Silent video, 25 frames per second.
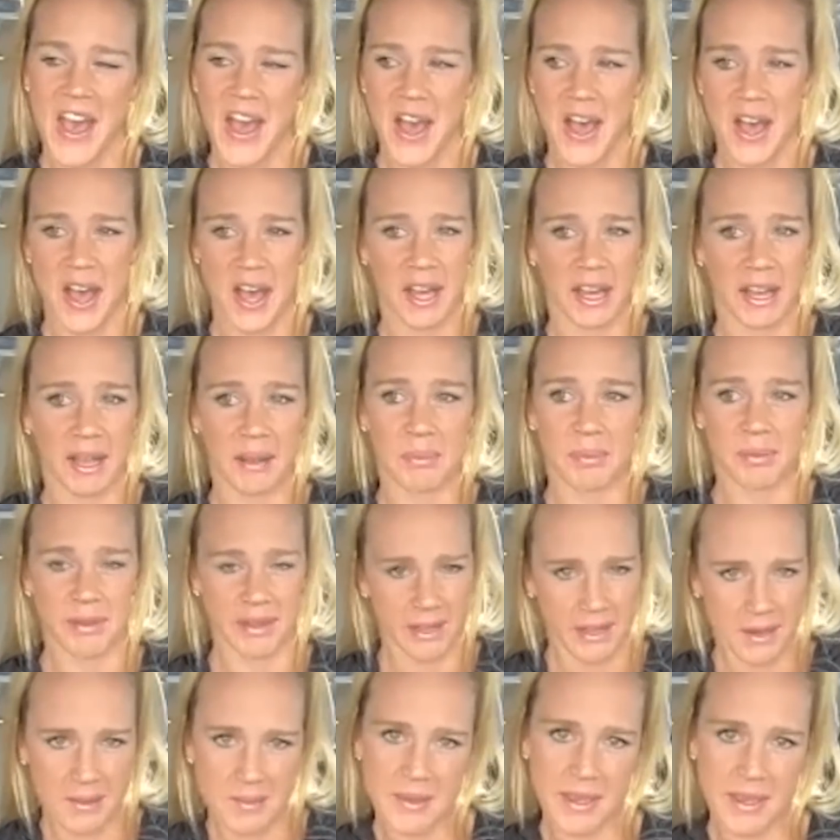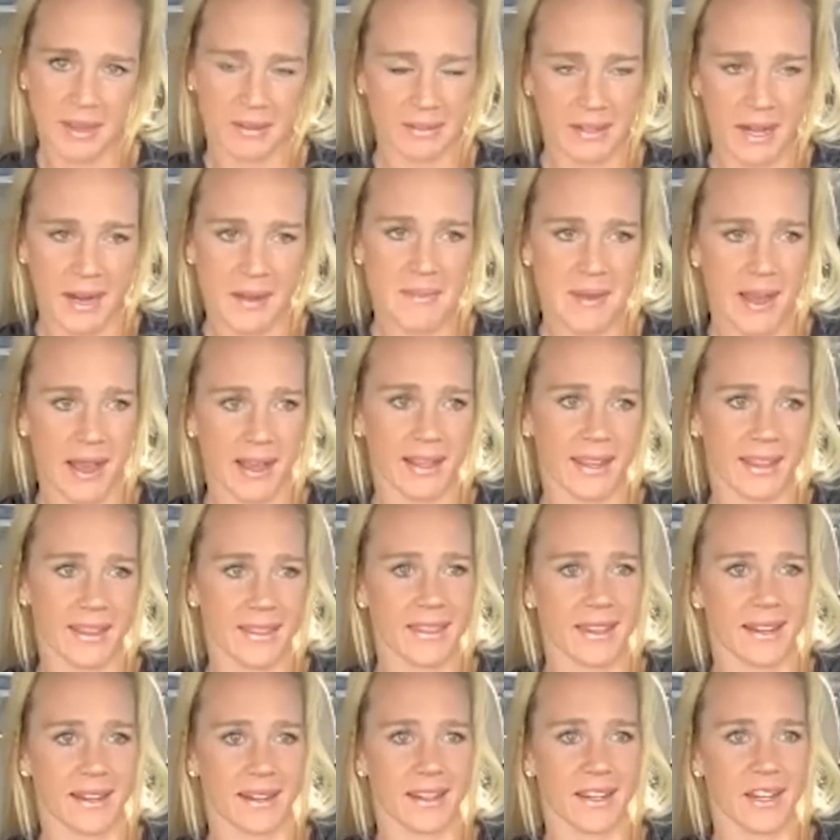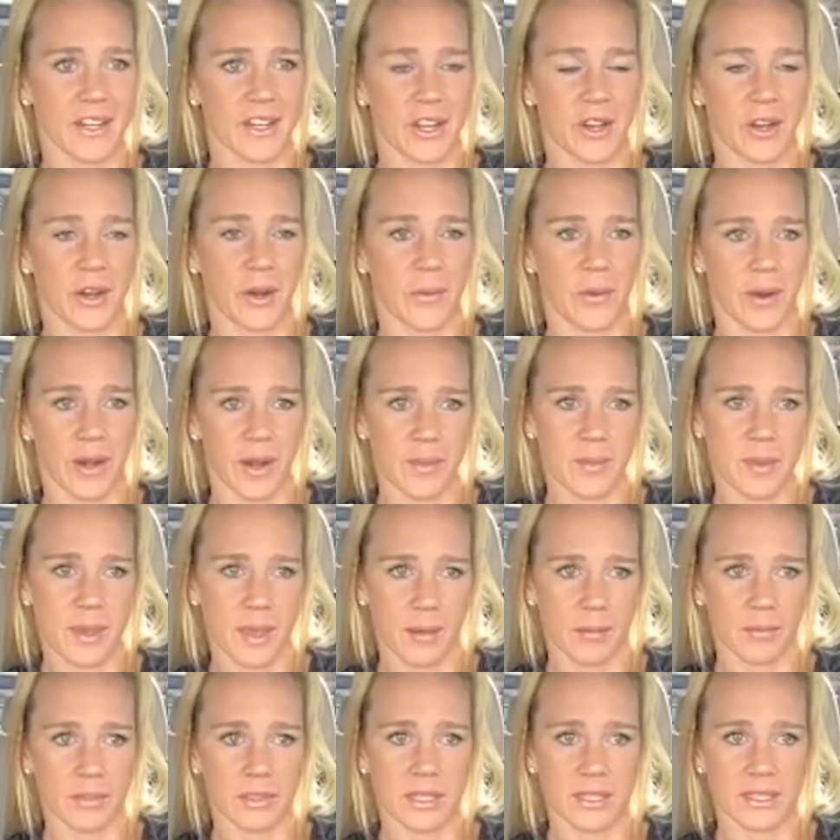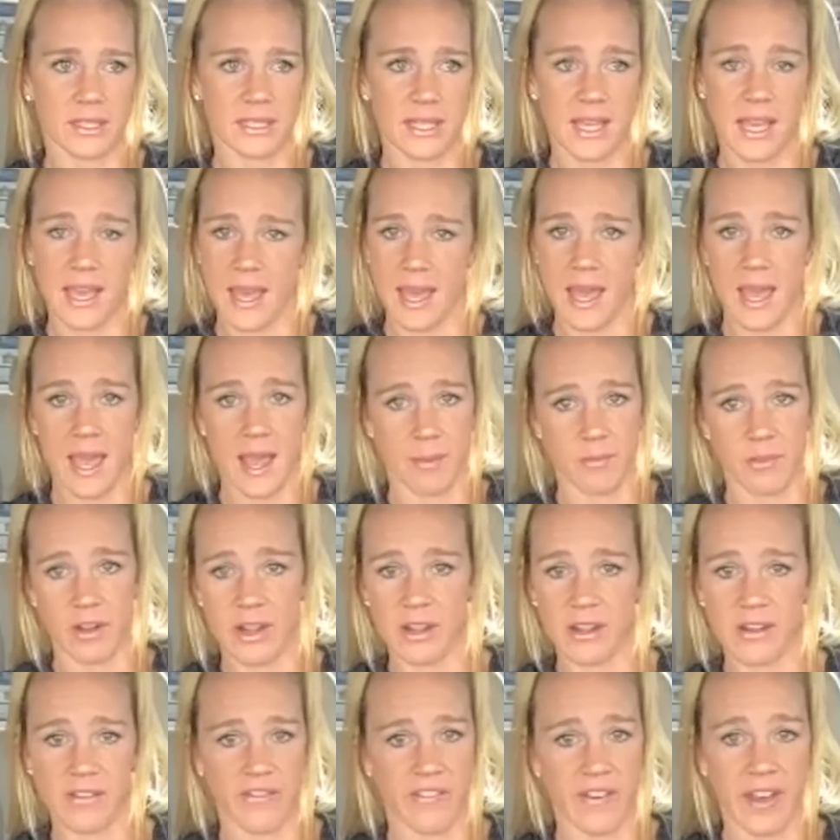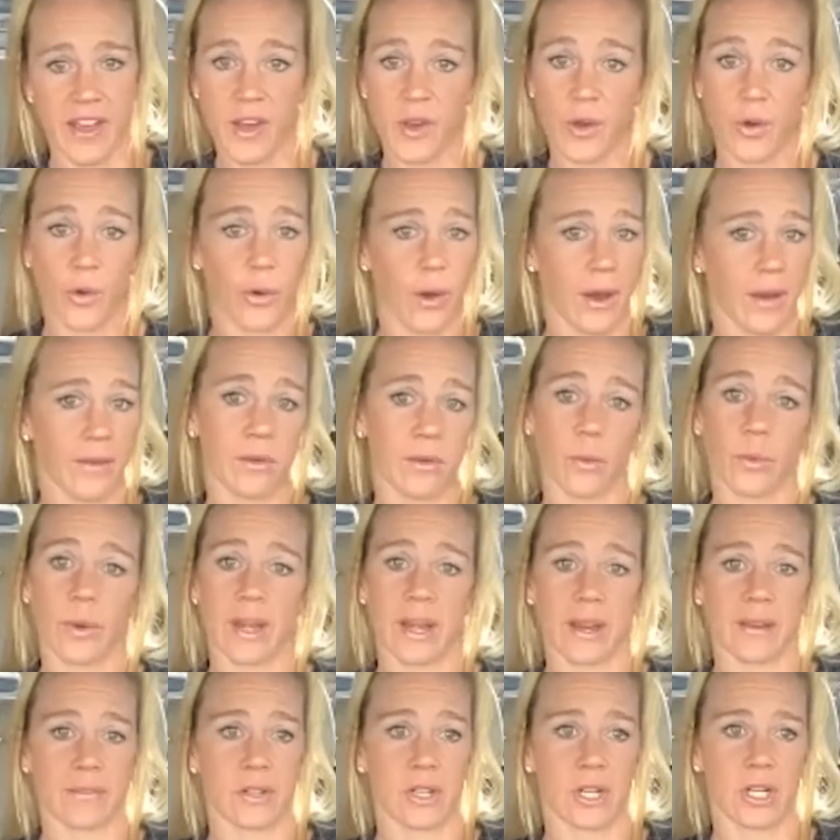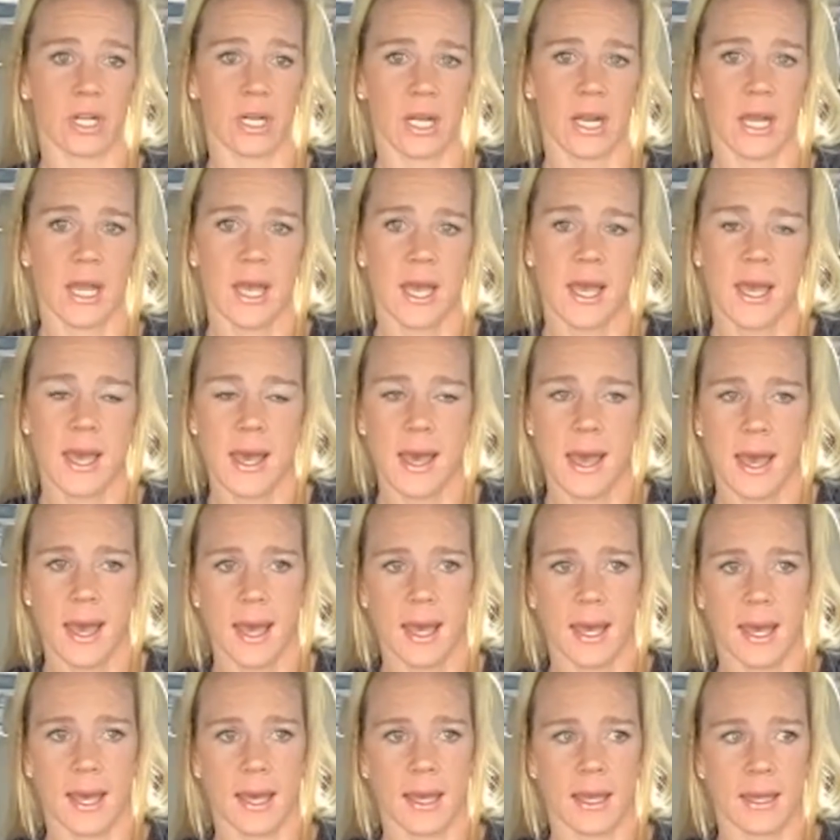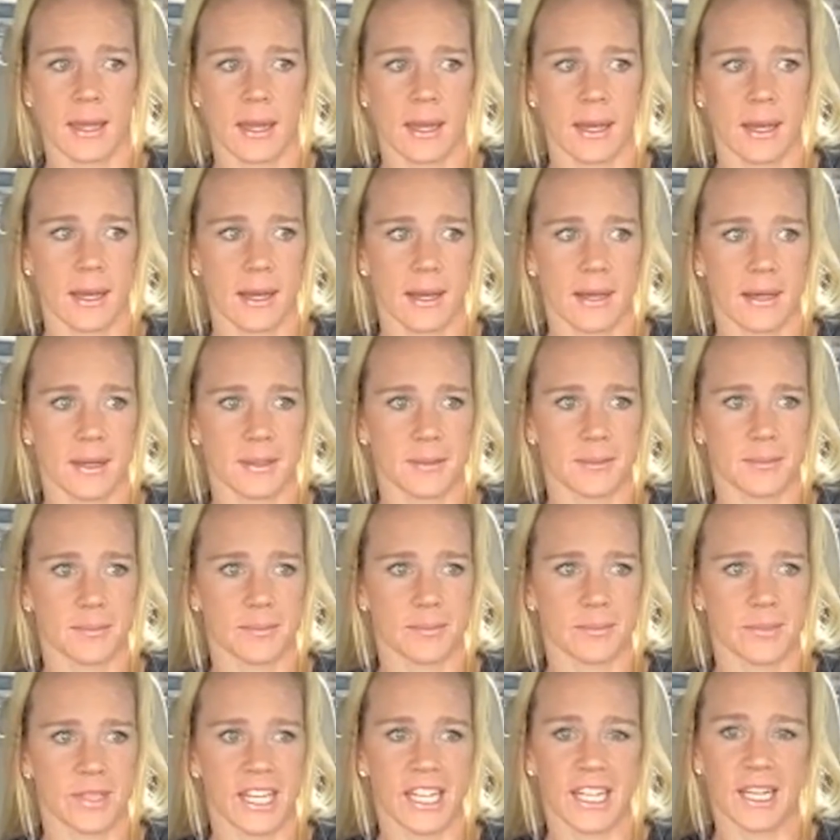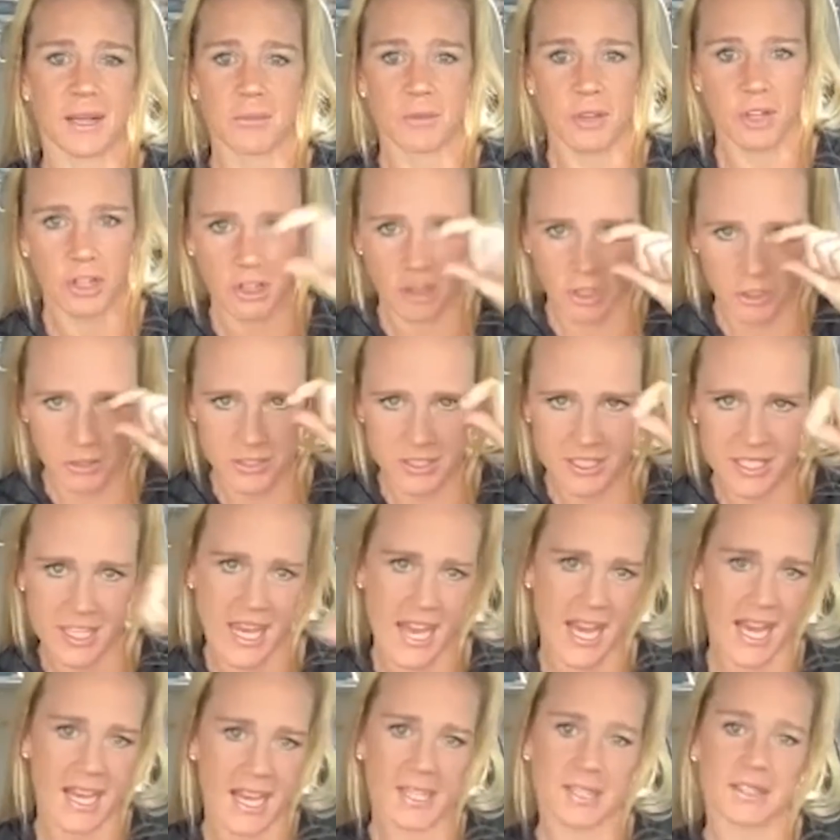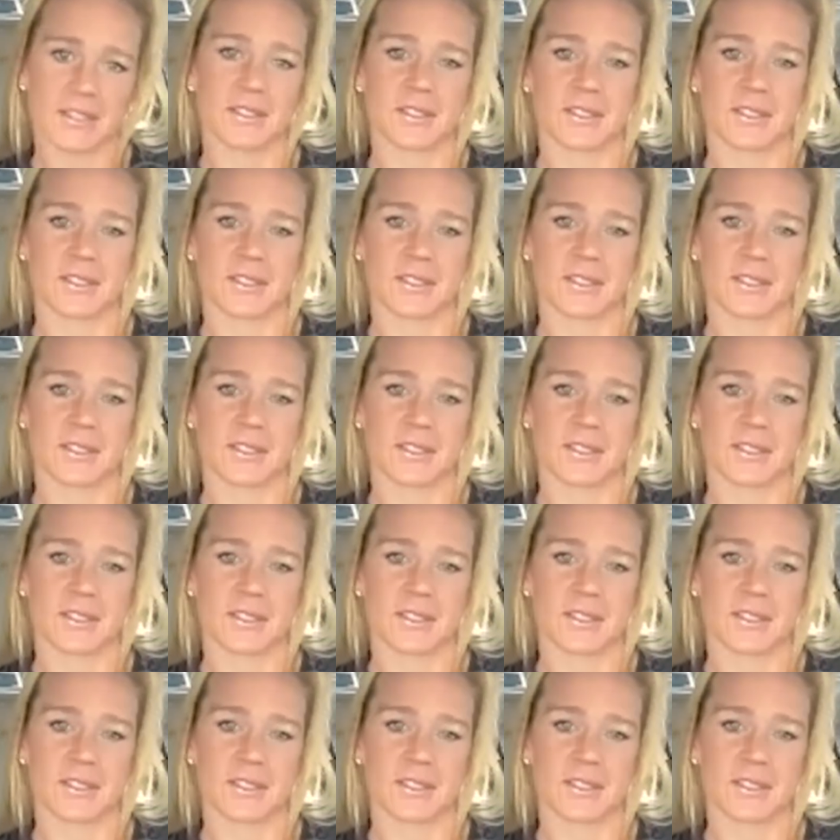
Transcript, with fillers: Uh, I plan on being right back in there. You know, I want to be able to say, hey, I'm ready to fight whoever, whenever, and um, and I'm real close to that.